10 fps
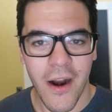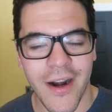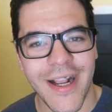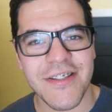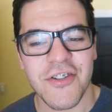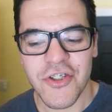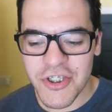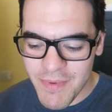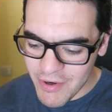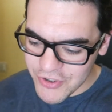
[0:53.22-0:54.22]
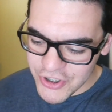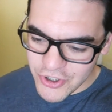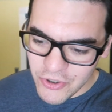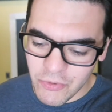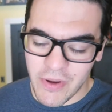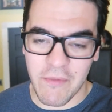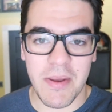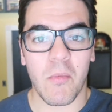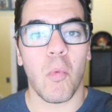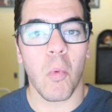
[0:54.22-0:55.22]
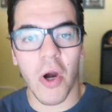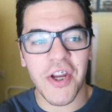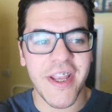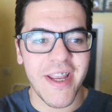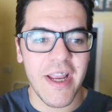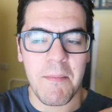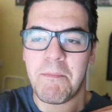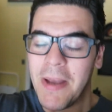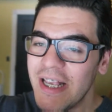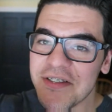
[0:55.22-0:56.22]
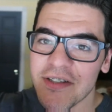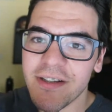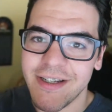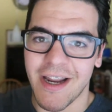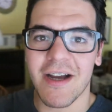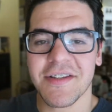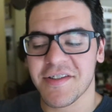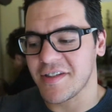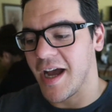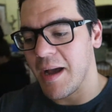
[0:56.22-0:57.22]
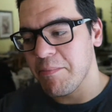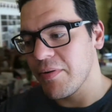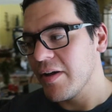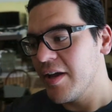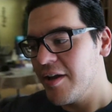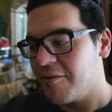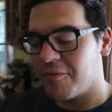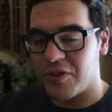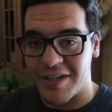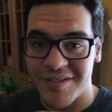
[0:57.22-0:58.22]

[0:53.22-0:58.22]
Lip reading: All right, guys, it's just about noon. We have been working basically non-stop for the